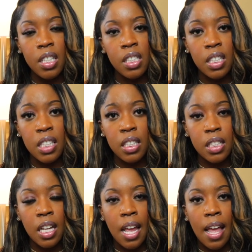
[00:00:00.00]

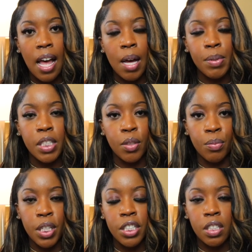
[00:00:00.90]
Since I was in a
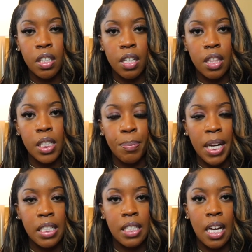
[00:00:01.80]
rush this
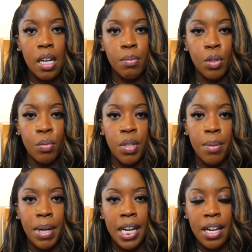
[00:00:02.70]
past time to get
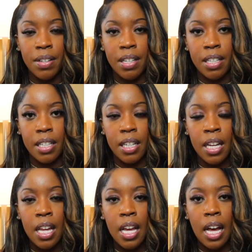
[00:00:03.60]
my hair done,
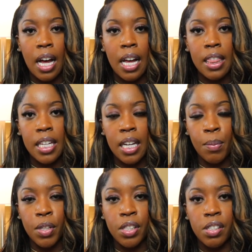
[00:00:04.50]
I think I went to